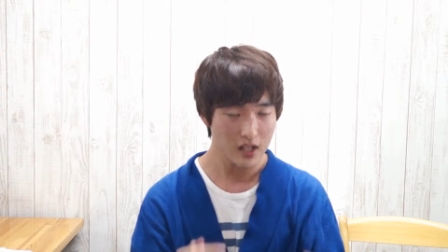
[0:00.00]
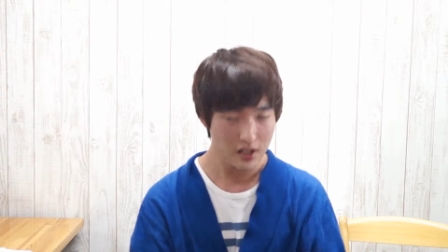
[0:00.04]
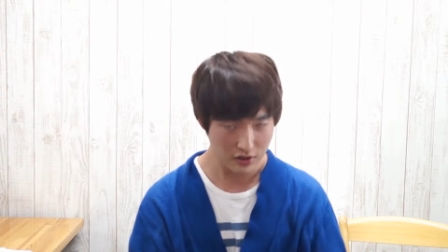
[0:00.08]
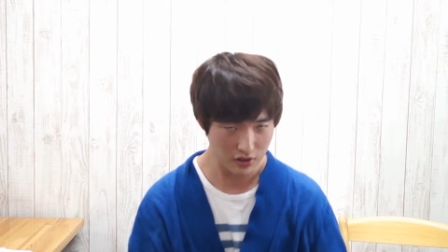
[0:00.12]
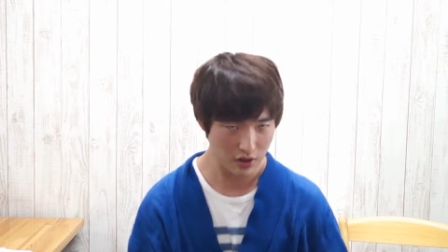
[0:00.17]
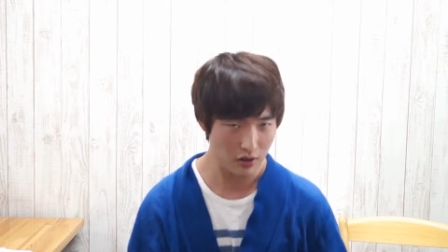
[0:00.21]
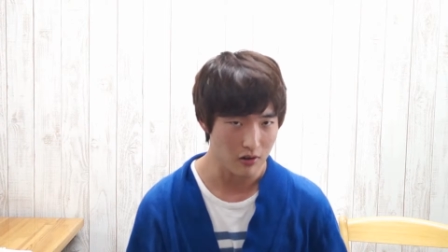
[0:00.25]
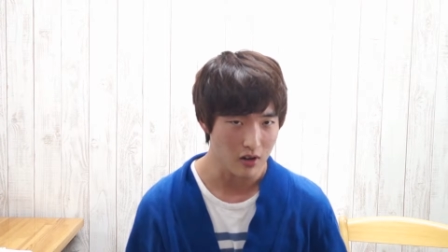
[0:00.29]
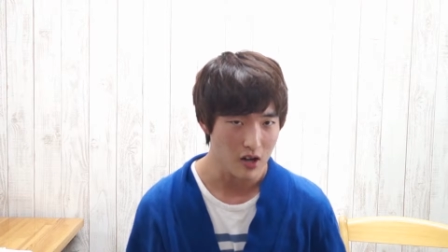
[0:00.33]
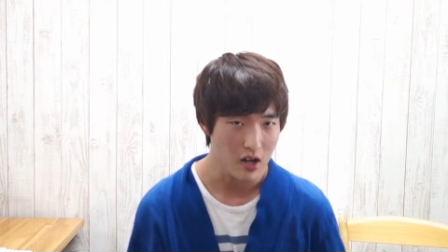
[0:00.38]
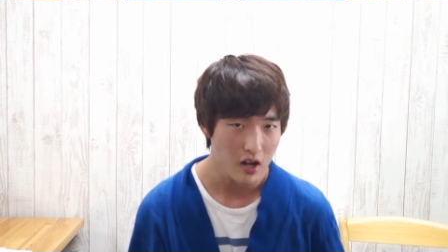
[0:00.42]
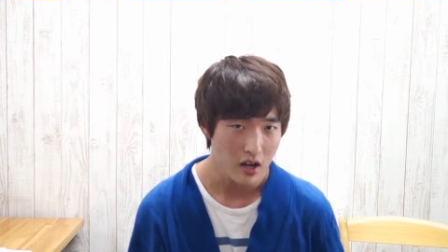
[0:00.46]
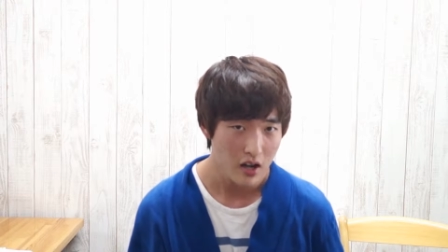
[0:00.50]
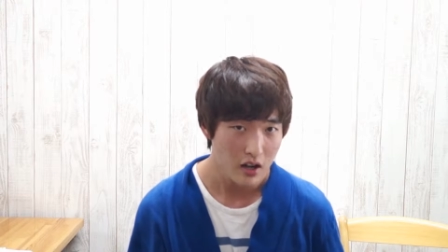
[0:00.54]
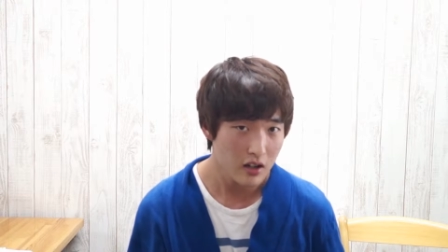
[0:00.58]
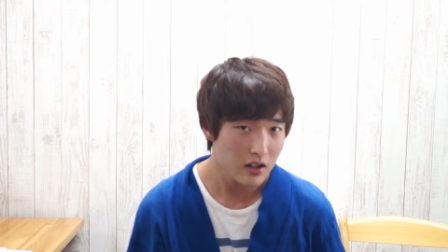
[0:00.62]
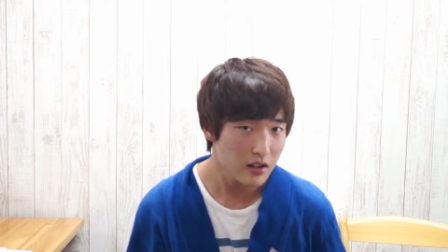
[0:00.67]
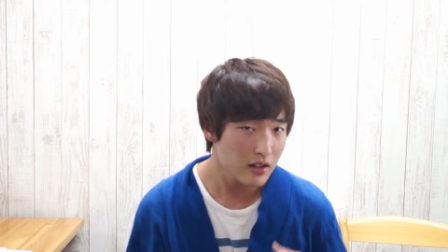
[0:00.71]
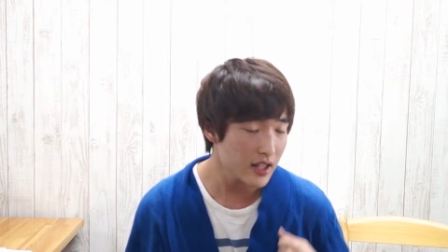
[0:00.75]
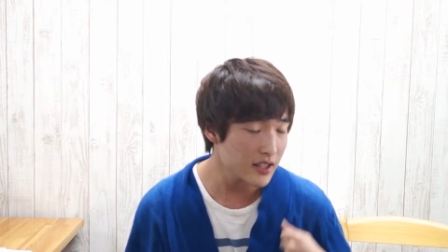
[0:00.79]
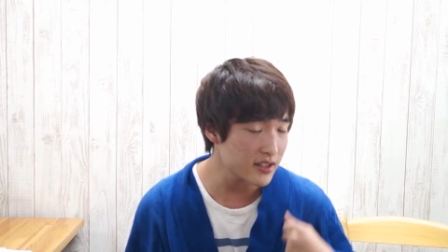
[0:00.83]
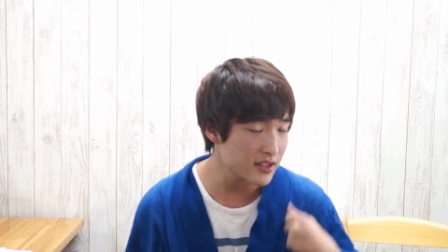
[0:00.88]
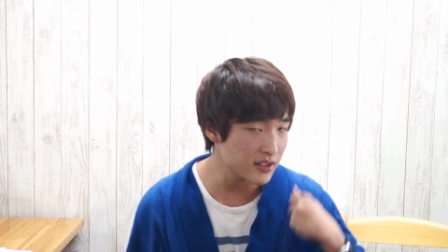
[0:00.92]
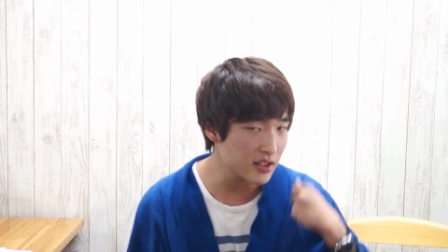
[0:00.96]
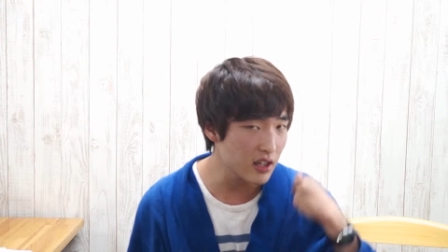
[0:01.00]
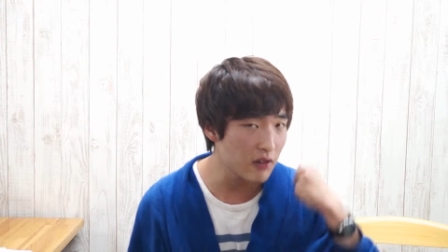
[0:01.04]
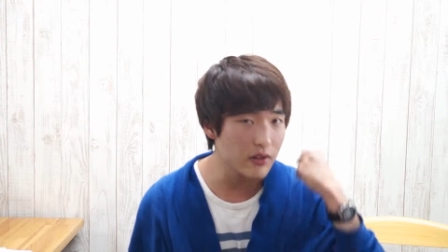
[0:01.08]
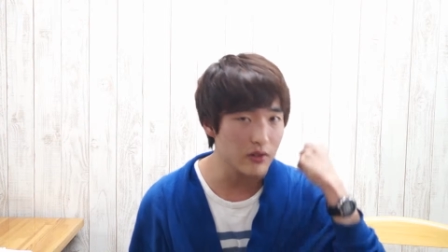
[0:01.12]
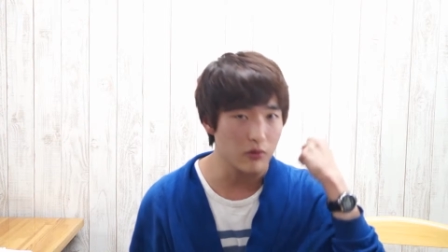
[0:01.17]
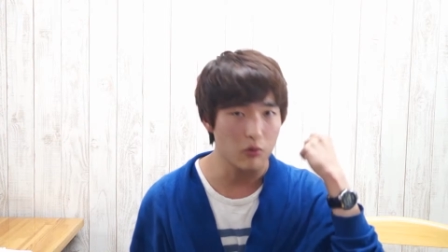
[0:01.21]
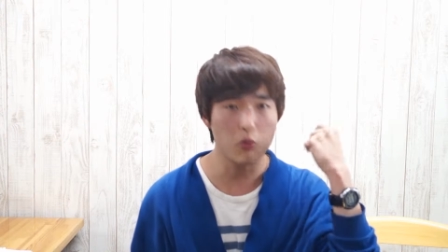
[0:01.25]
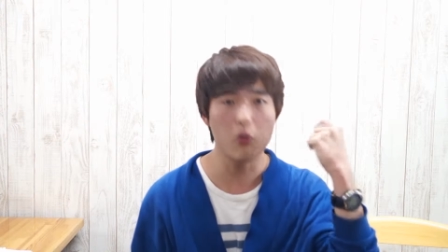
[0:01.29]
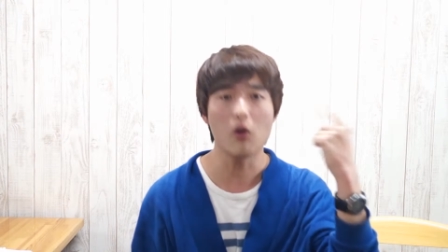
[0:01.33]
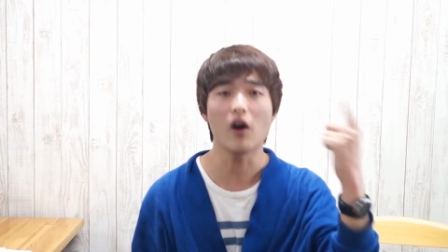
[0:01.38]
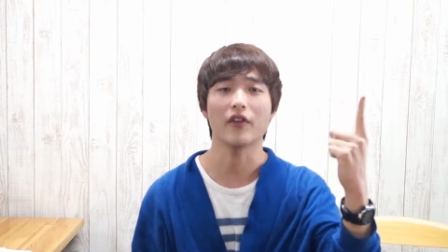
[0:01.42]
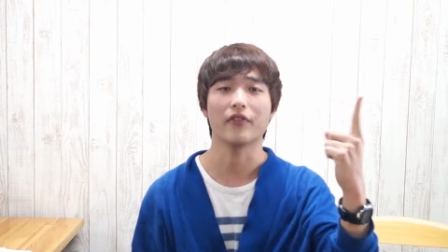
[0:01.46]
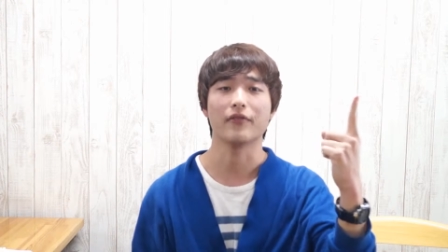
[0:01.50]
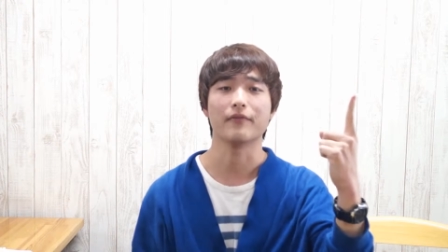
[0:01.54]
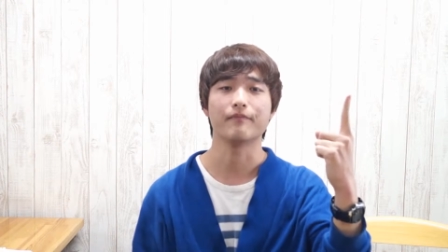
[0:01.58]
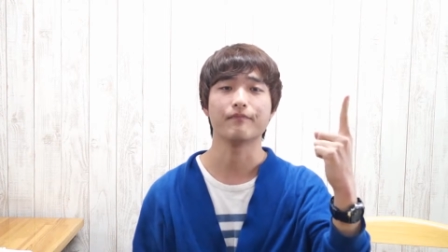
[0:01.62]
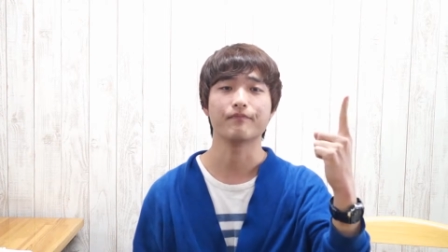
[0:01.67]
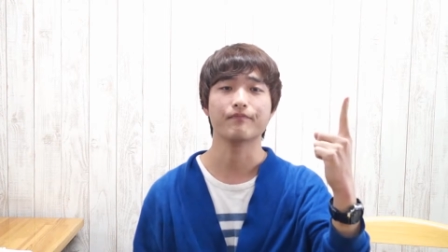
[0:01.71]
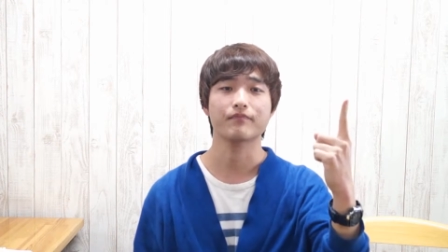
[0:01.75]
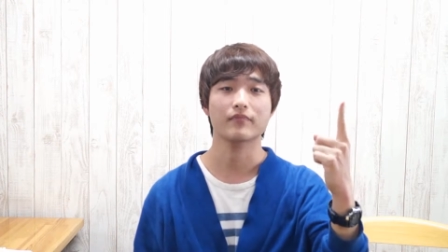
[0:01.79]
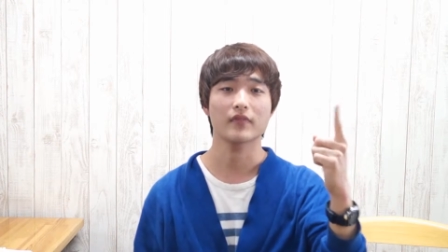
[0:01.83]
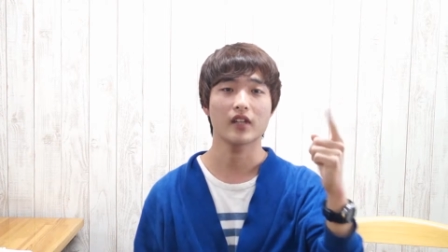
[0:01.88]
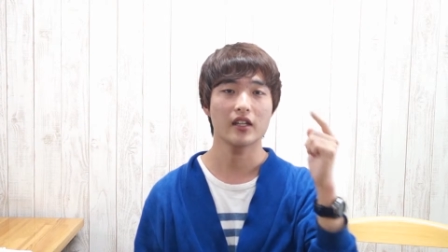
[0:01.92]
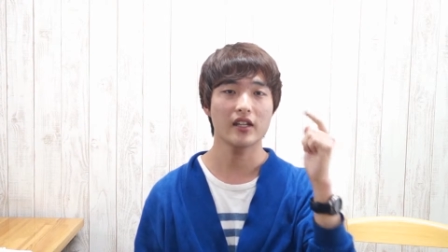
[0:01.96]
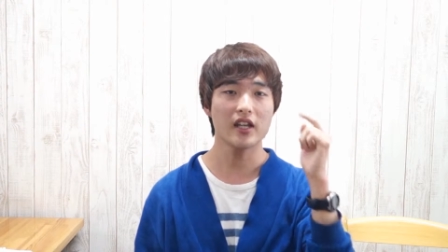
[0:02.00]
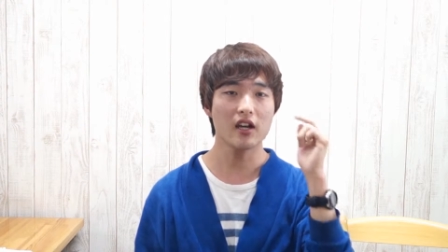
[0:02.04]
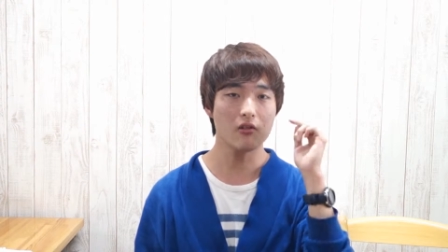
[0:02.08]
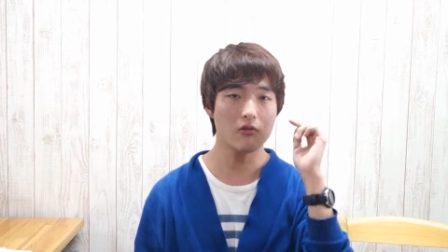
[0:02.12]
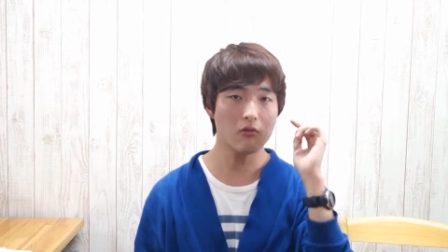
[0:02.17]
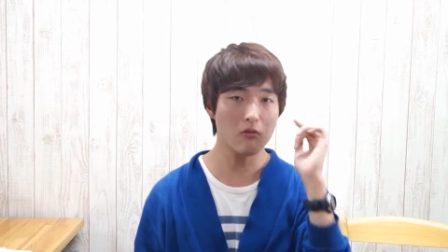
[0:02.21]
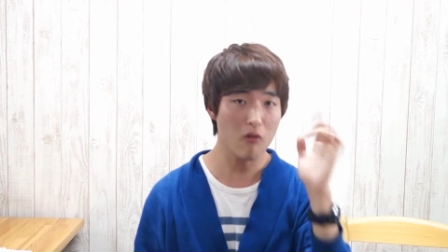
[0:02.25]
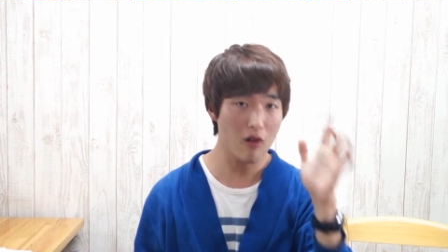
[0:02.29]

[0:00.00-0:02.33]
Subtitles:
So let's start with 1. Now